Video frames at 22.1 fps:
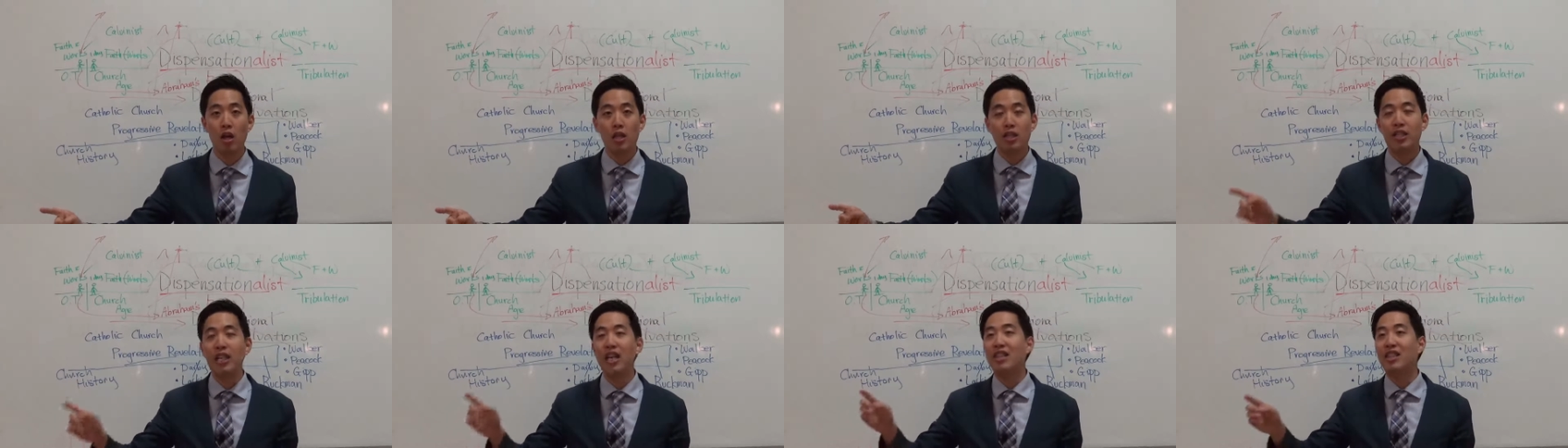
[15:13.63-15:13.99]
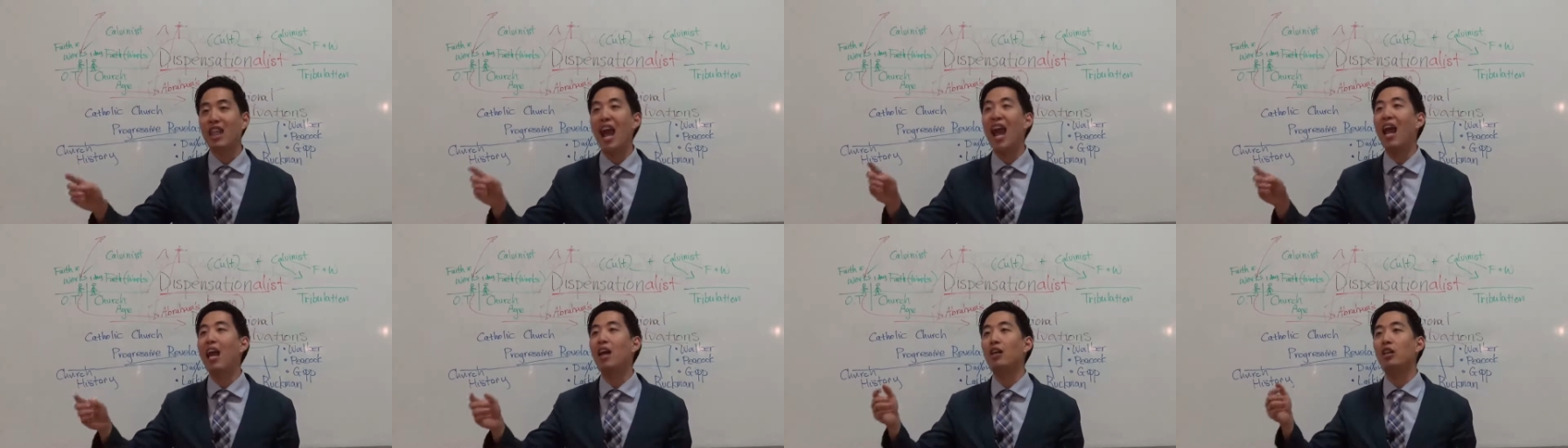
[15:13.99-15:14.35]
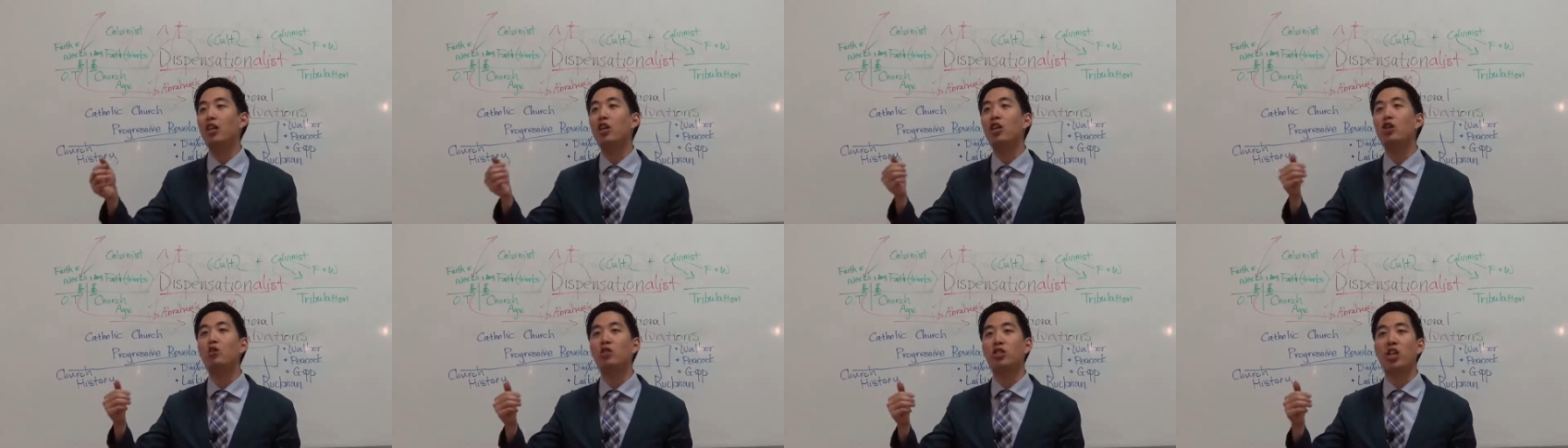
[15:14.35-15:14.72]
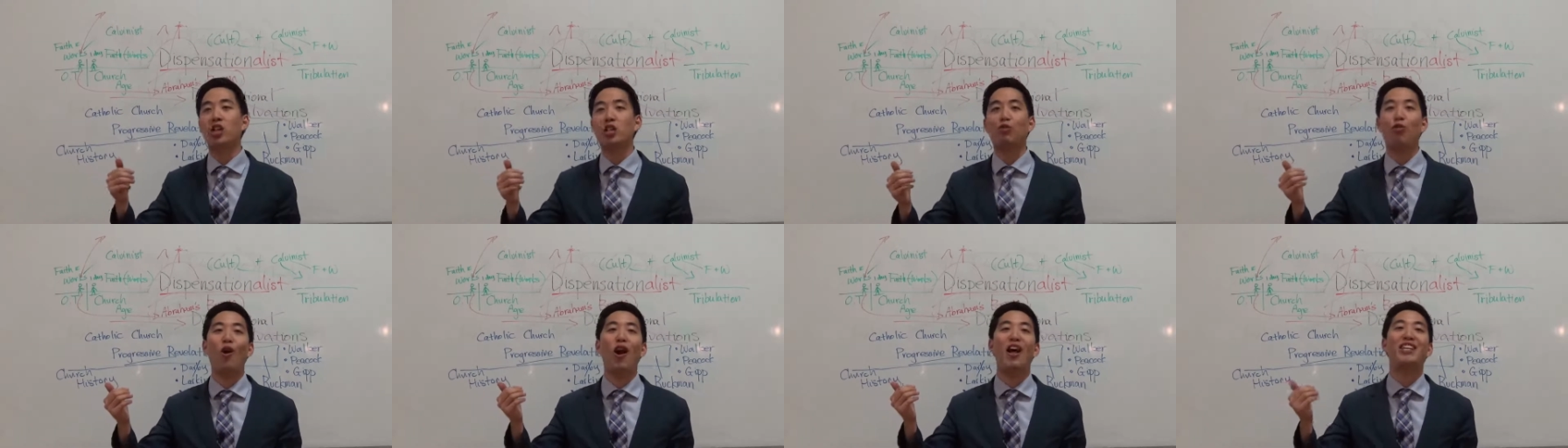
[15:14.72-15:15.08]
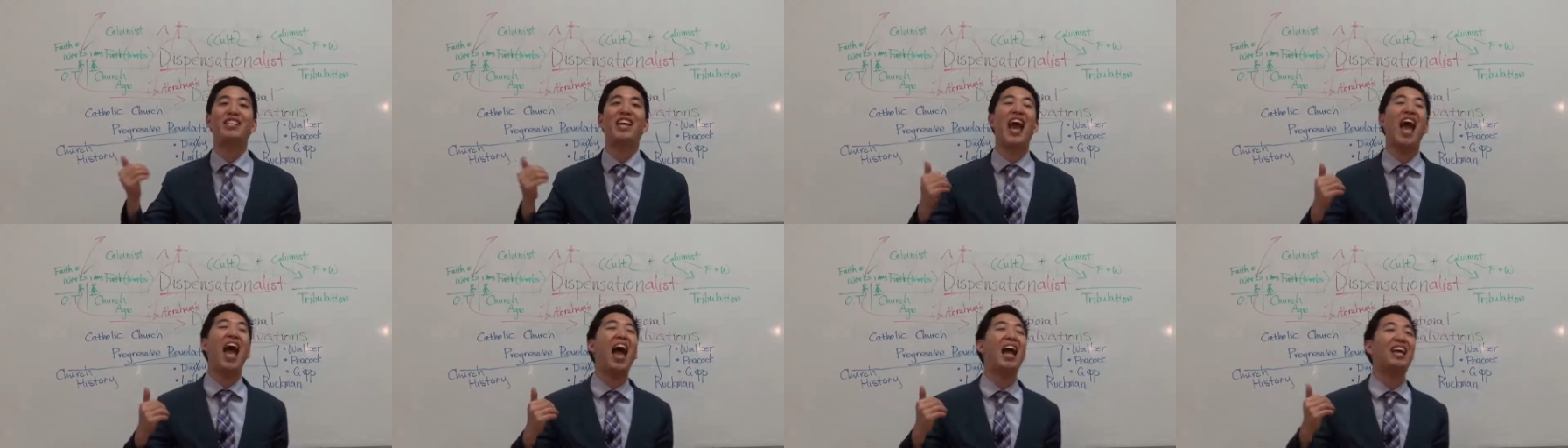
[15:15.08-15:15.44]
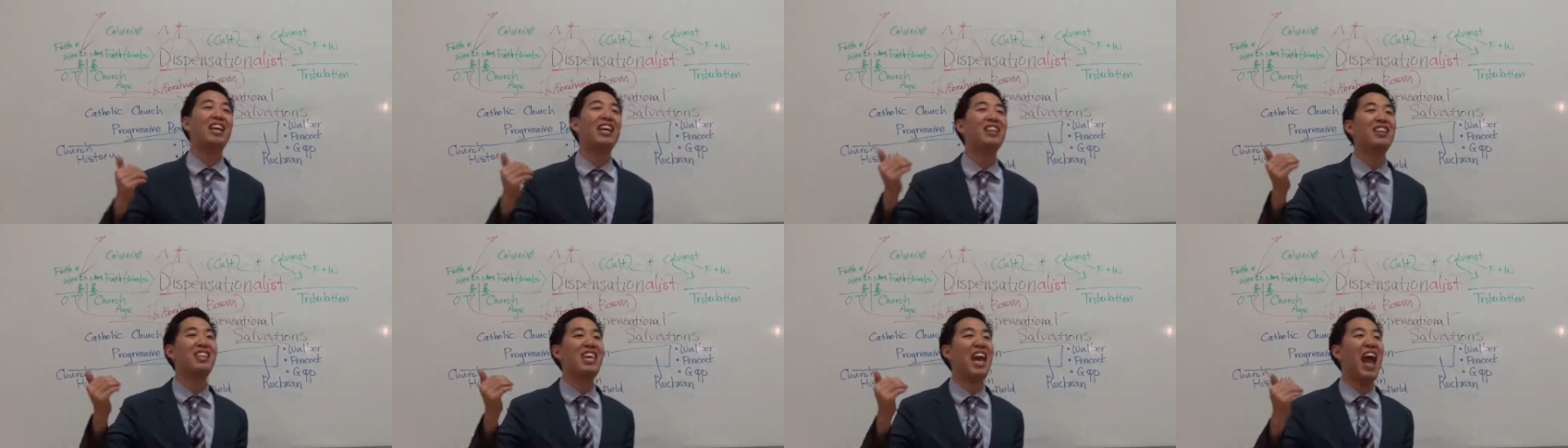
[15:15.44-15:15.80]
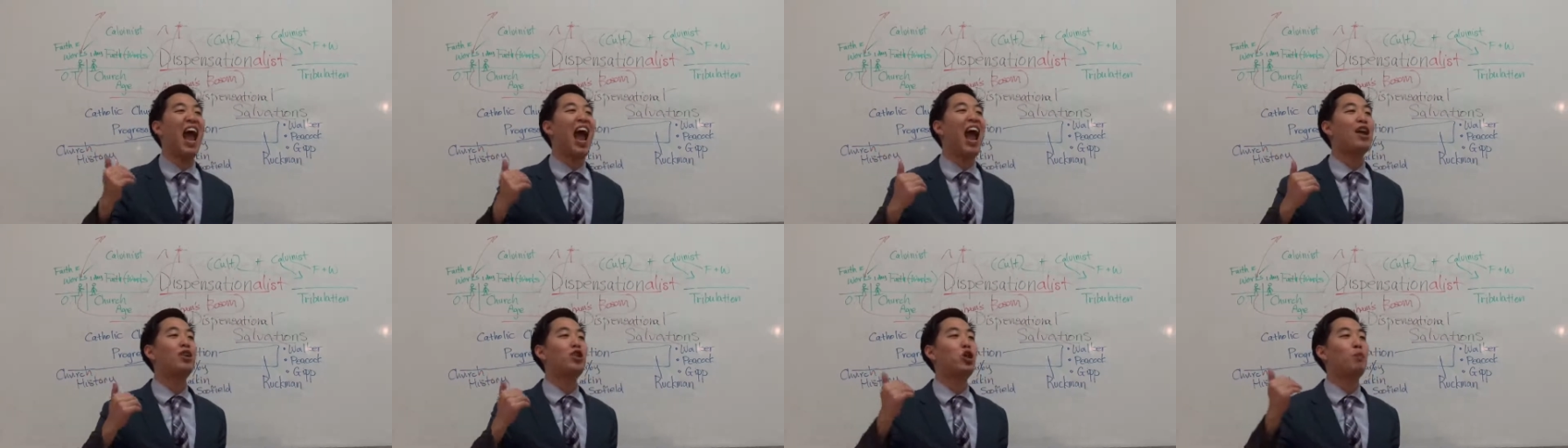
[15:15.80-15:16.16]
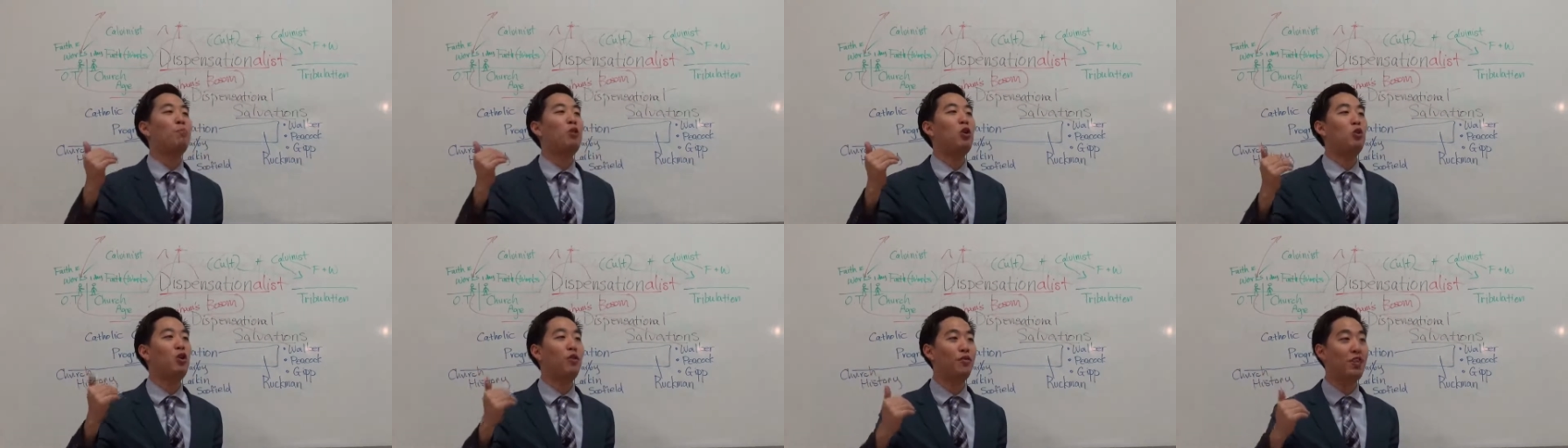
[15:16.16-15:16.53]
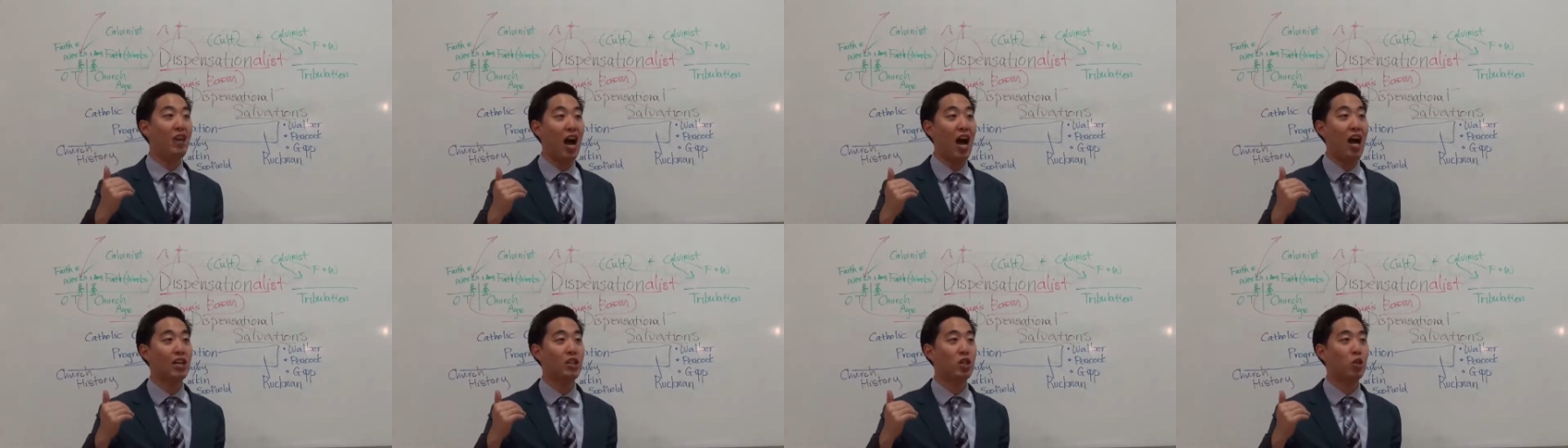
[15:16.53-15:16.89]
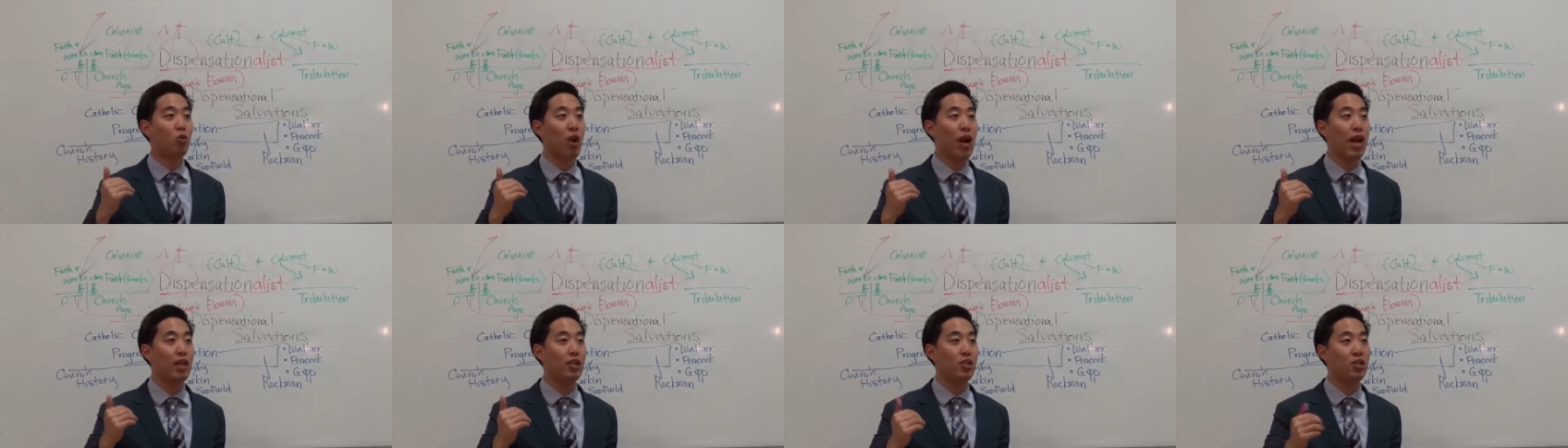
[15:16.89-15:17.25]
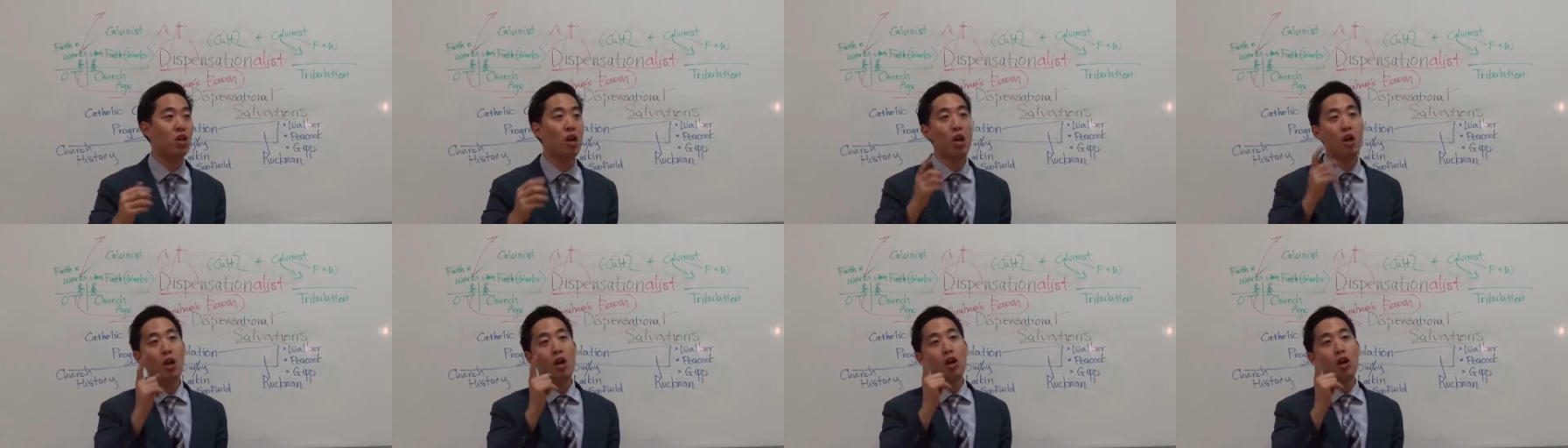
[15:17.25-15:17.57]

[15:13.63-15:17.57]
See, they accuse us for attacking the attribute of God's grace.